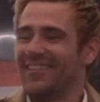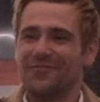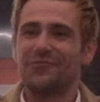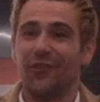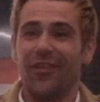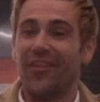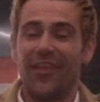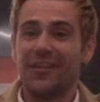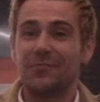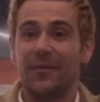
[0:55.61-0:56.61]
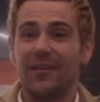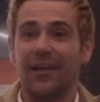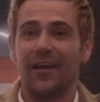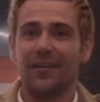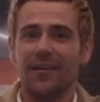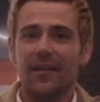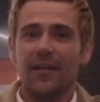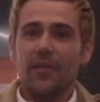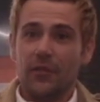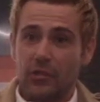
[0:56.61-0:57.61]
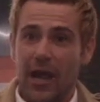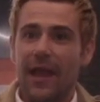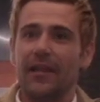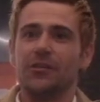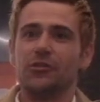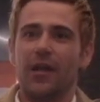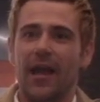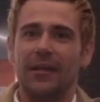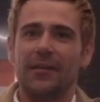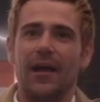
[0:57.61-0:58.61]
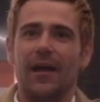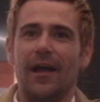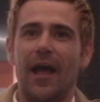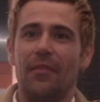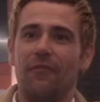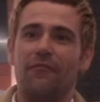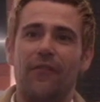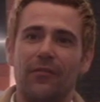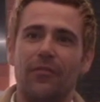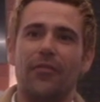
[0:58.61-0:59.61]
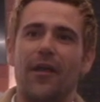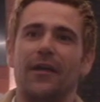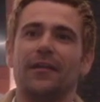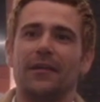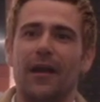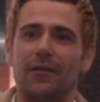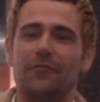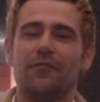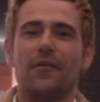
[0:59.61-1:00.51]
So that's been, like, the challenge and the fun thing, and kind of,